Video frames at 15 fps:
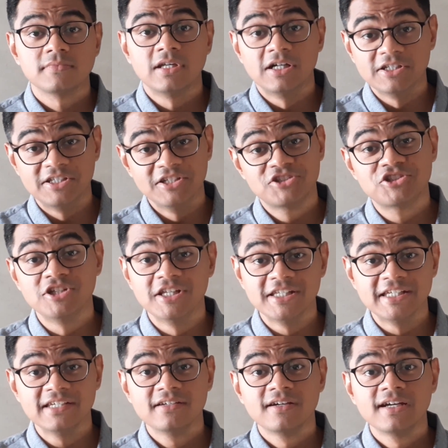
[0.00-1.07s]

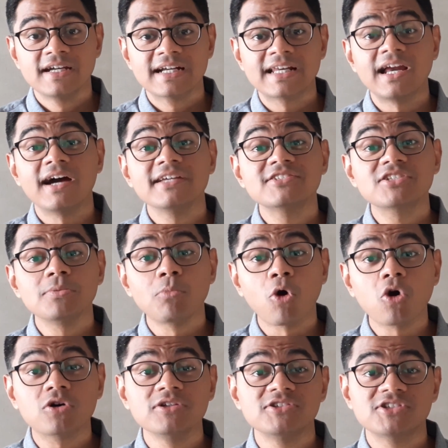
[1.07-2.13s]
Additionally, clients are more
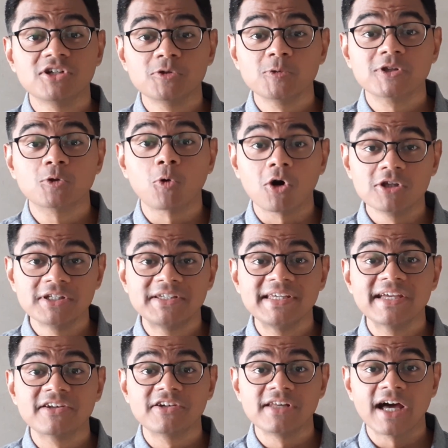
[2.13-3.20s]
concerned with quality
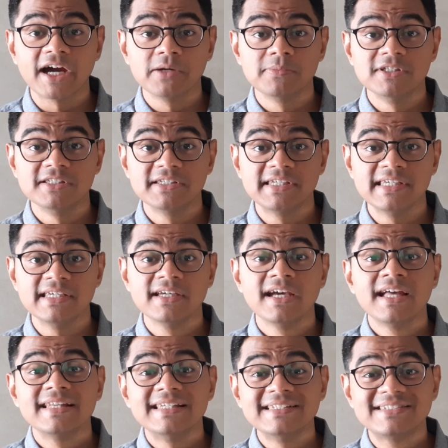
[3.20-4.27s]
and reliability
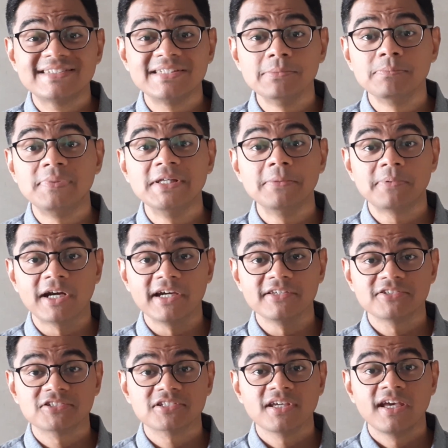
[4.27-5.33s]
than simply
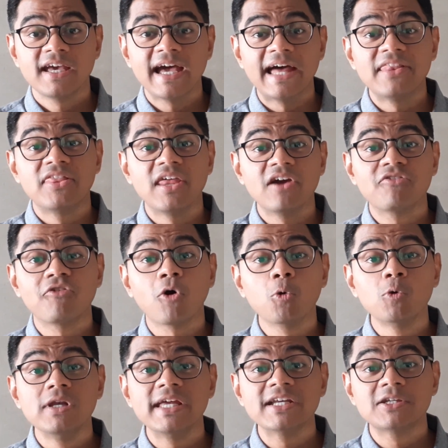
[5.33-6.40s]
price, and therefore
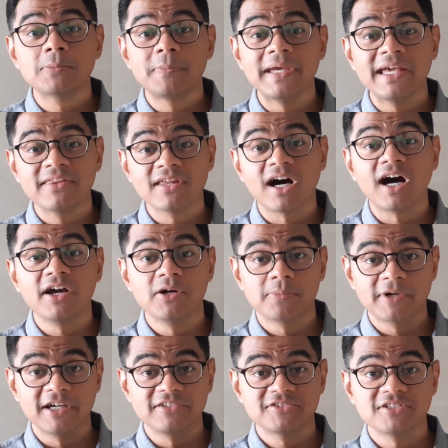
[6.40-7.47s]
willing to pay the higher
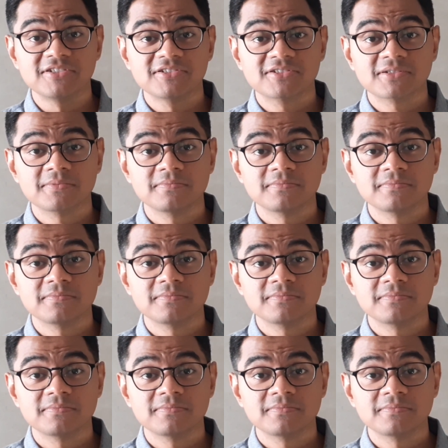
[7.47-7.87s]
prices.